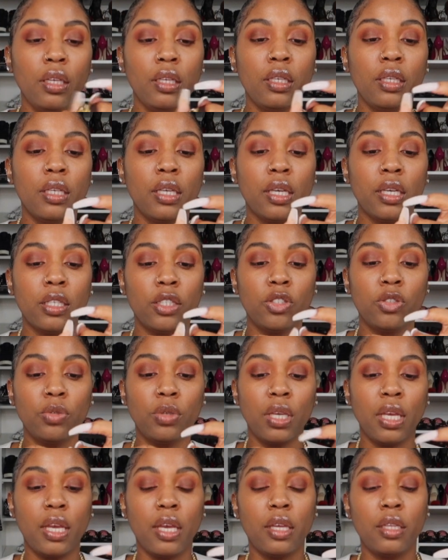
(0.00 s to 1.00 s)
Yes, you
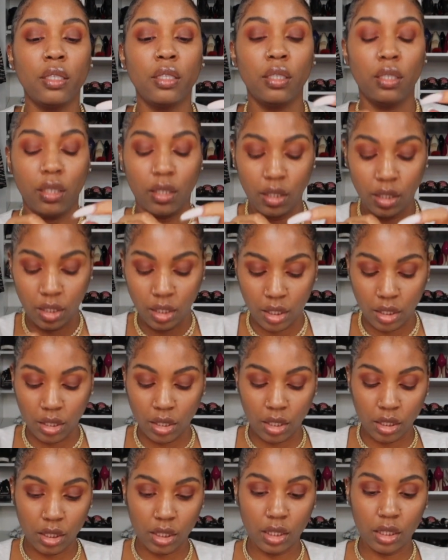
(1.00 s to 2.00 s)
can.
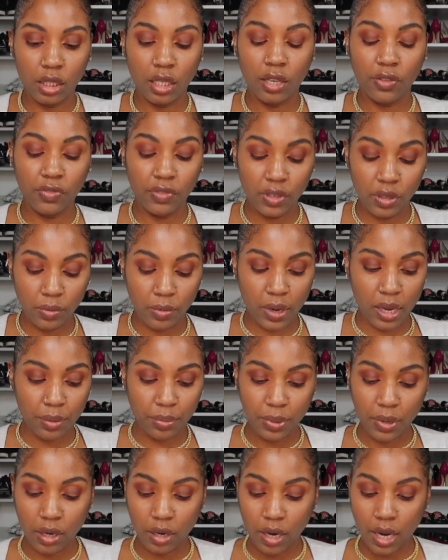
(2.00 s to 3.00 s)
You just definitely wipe
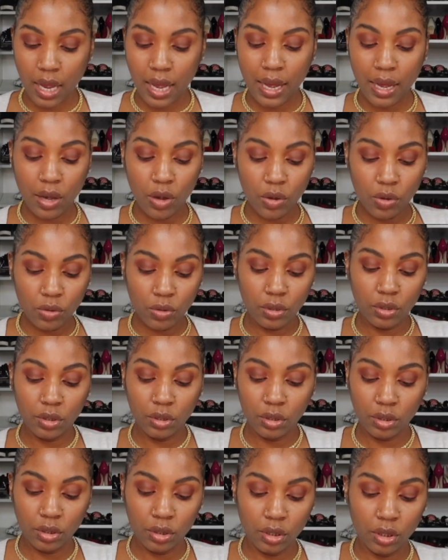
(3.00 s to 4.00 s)
her out.
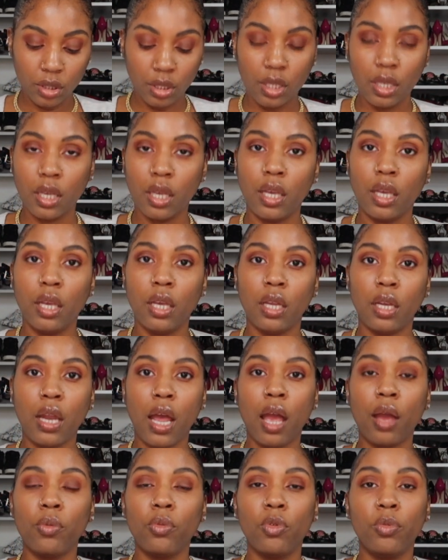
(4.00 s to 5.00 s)
And
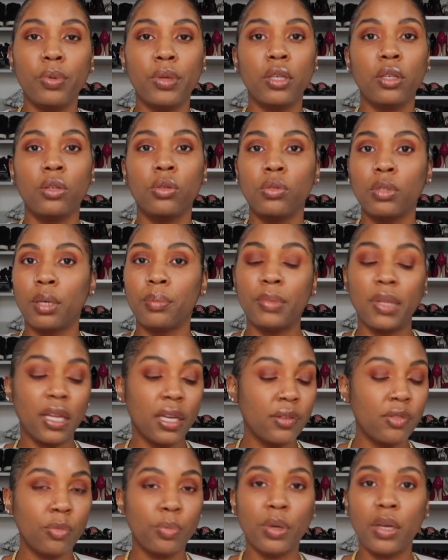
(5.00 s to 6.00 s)
I will be using, I'm not
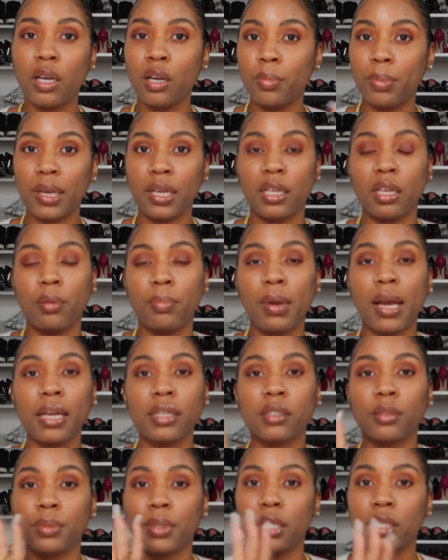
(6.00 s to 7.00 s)
even putting her back in the
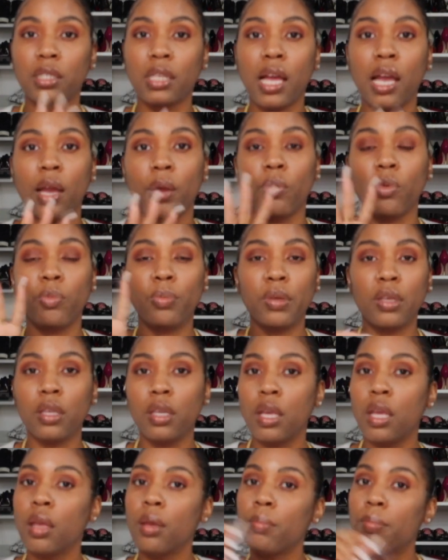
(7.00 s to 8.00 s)
box because I will be
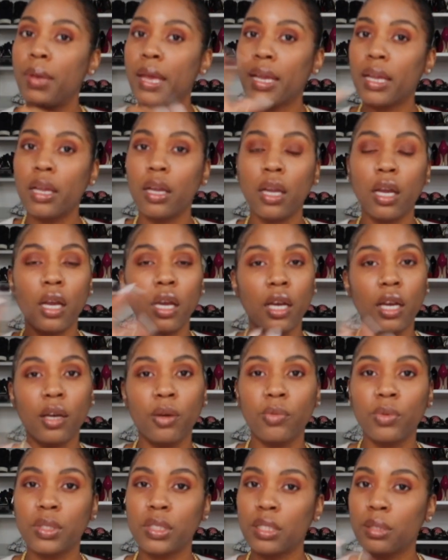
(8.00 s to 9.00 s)
packing her up
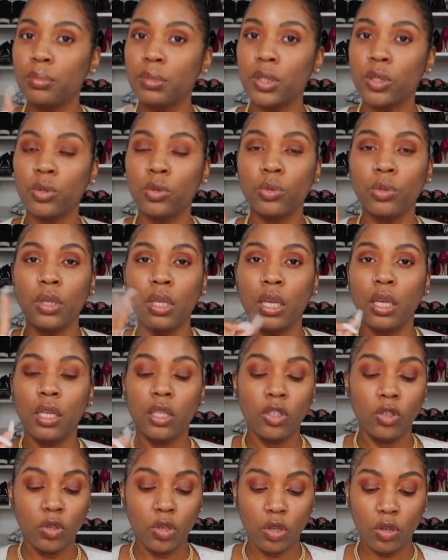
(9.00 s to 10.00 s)
with some little,
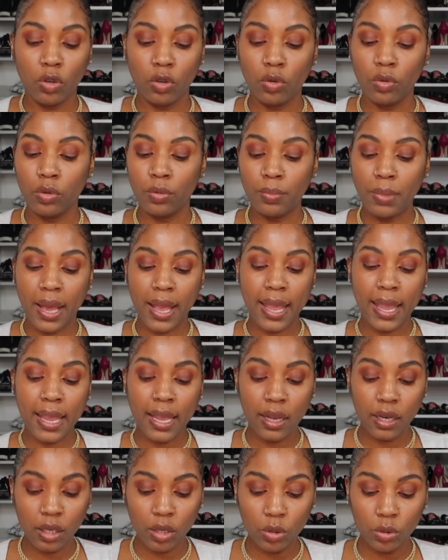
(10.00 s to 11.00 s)
you know, my
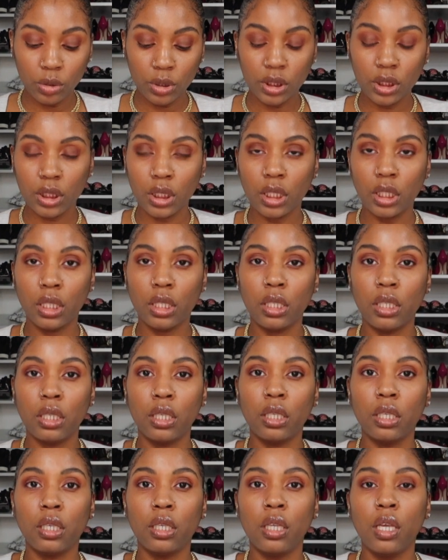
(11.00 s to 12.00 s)
hand
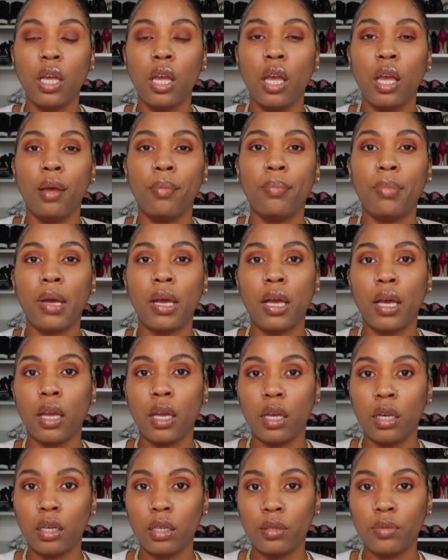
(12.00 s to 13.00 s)
lotion, my
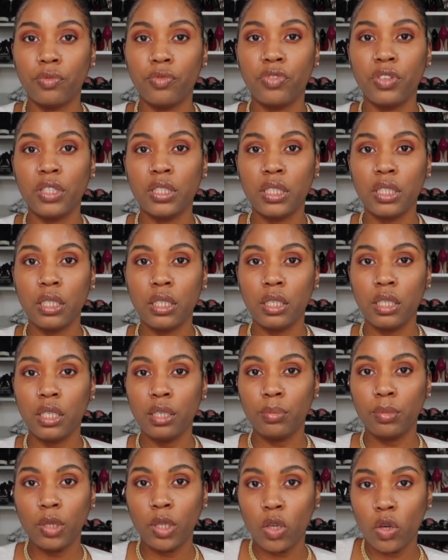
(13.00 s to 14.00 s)
Fenty
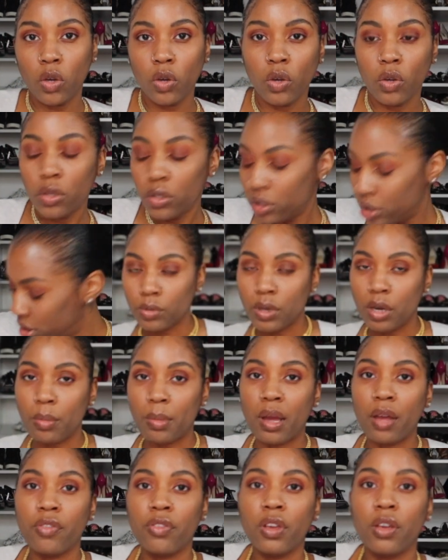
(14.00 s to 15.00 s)
lip gloss, one of
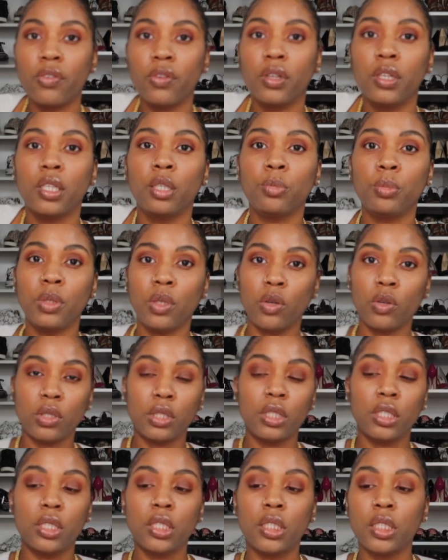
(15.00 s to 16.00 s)
my favorite lip
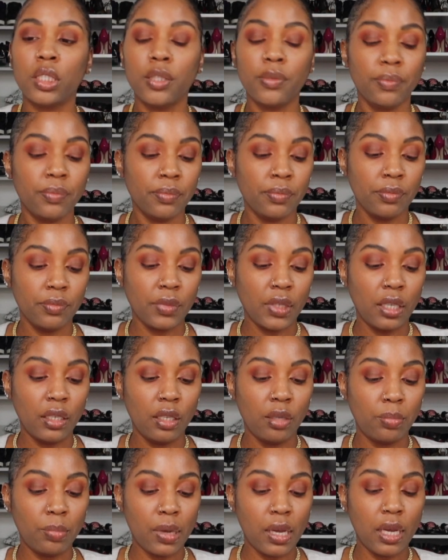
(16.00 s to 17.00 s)
glosses,
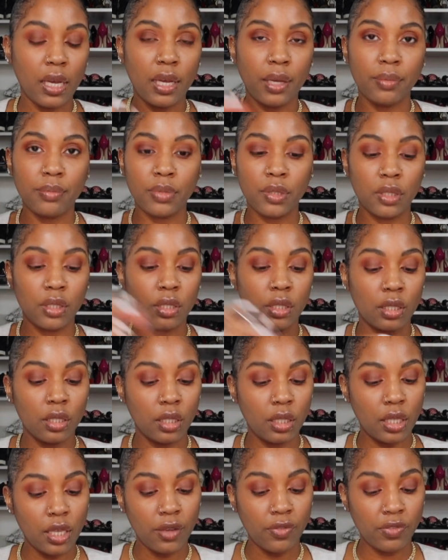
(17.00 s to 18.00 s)
lip balms,
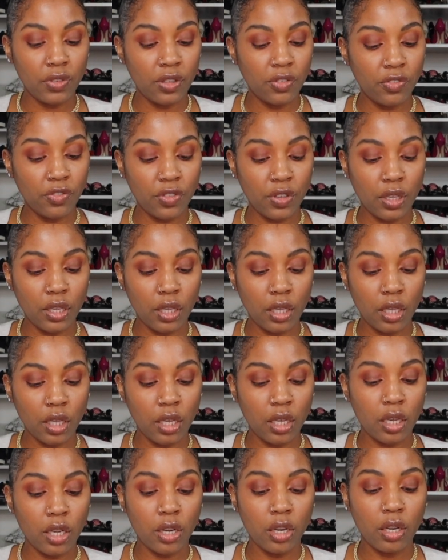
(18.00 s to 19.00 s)
definitely fit in
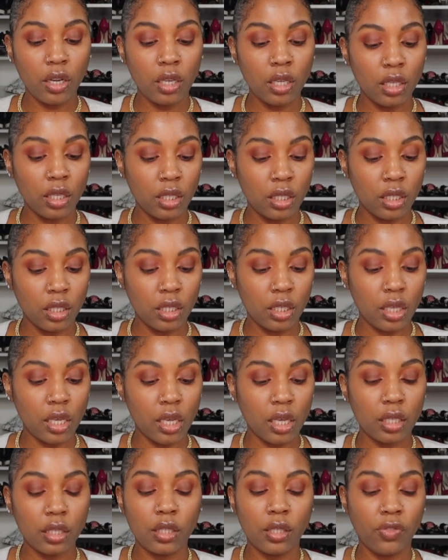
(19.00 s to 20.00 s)
here.
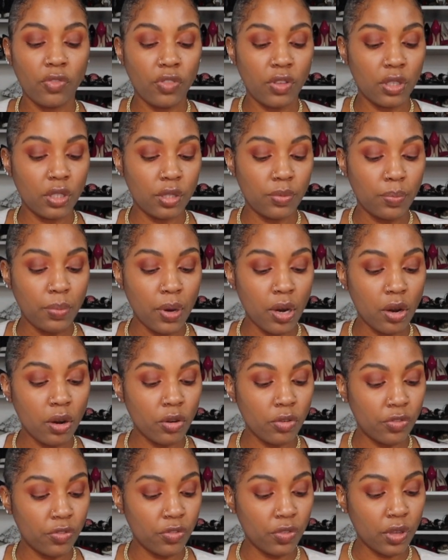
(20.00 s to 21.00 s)
Yes, it fits
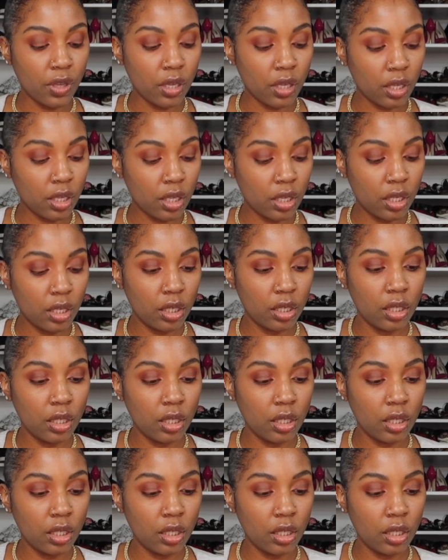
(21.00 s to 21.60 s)
perfect.